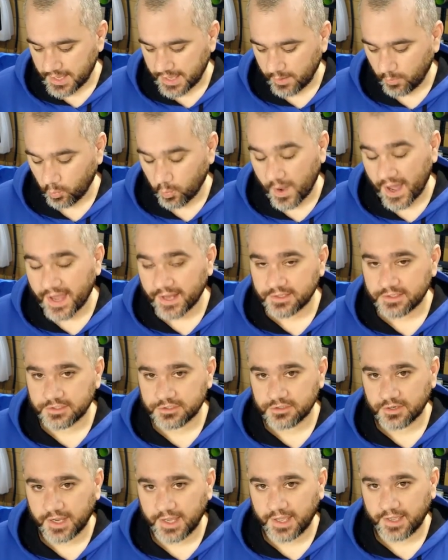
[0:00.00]
want to
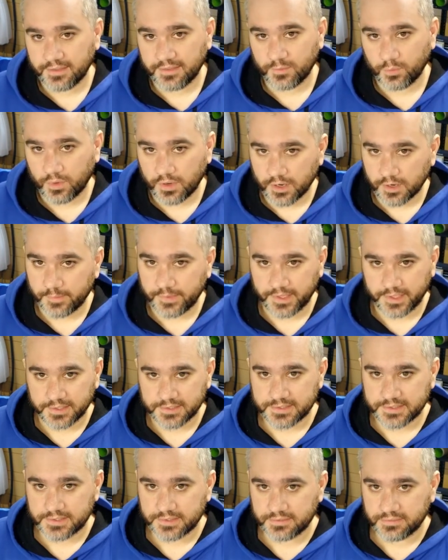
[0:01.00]
try the
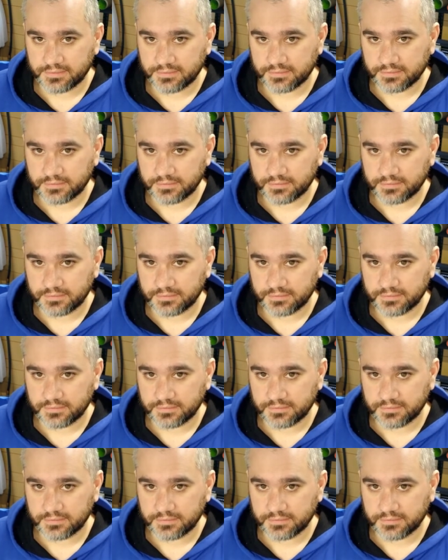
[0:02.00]
water-based